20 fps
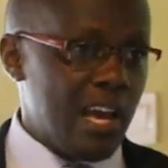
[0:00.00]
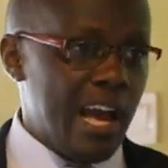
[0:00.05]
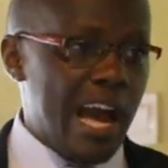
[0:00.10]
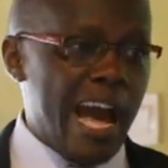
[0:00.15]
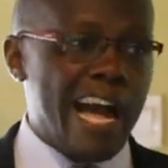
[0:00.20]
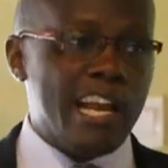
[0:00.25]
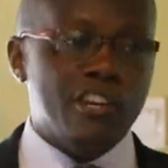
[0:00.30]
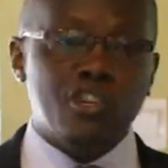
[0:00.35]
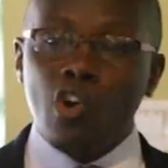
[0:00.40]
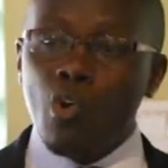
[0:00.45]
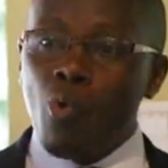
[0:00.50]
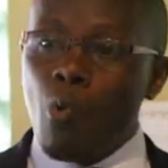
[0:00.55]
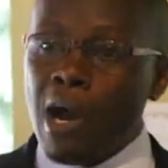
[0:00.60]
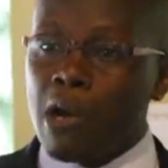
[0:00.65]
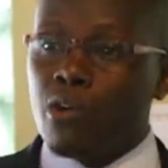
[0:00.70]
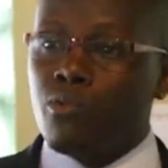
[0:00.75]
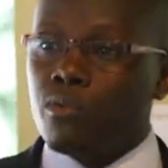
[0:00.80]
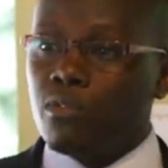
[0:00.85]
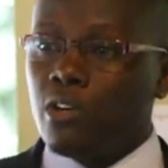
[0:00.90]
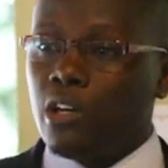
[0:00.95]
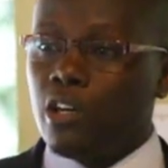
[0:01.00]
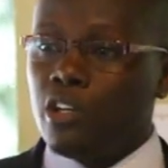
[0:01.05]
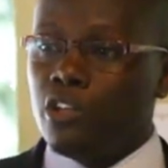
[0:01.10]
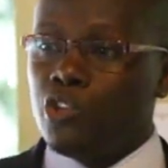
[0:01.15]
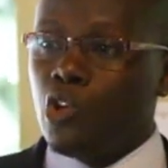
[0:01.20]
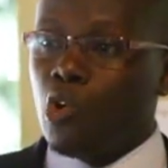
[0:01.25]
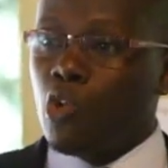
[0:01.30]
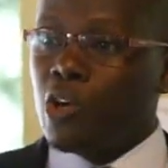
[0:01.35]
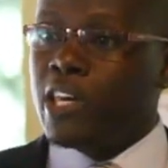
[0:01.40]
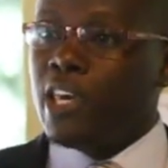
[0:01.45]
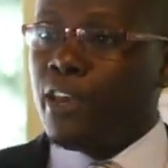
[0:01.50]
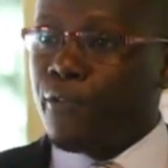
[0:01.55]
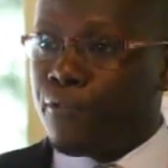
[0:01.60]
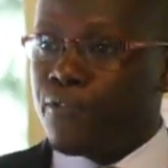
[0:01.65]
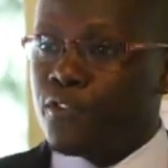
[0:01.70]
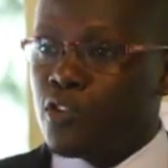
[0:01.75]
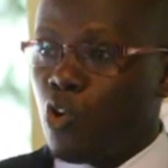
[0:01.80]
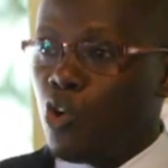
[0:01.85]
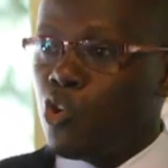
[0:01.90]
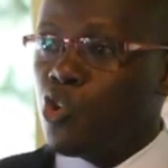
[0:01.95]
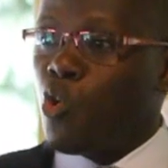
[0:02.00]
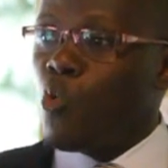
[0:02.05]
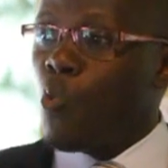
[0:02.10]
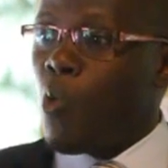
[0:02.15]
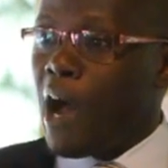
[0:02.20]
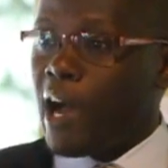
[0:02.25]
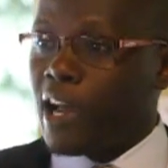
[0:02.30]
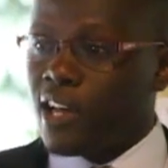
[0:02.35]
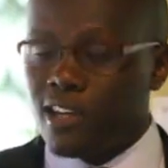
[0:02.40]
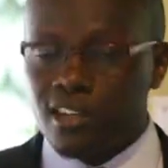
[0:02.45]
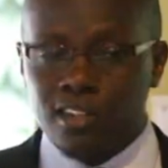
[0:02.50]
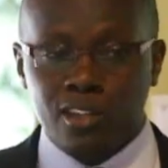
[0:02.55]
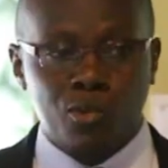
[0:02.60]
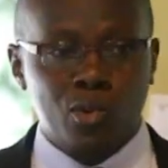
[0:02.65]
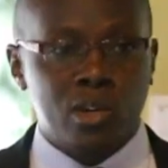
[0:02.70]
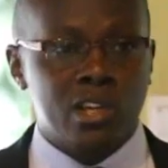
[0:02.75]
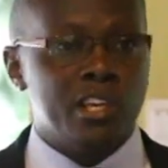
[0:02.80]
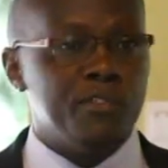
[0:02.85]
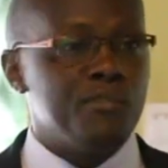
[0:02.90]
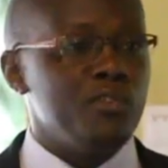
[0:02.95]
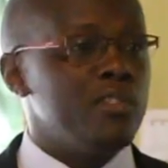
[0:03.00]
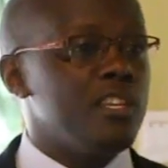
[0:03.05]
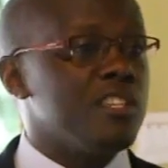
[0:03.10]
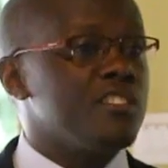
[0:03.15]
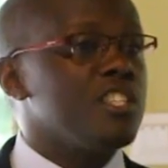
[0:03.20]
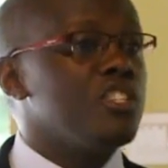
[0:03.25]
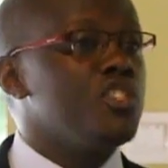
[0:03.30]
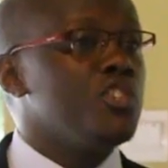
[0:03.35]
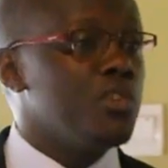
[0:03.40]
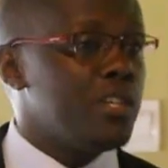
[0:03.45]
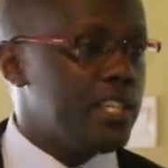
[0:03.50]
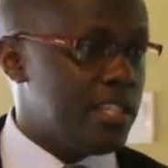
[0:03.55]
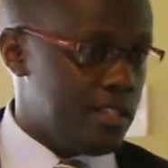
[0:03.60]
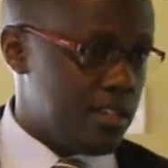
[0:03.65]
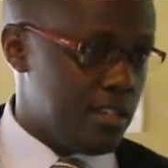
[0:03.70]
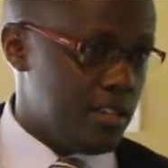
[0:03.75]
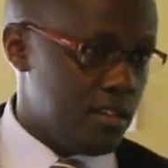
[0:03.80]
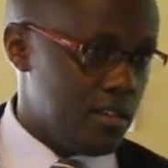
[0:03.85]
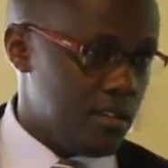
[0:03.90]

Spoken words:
and your work, your gift or your work will give you the security.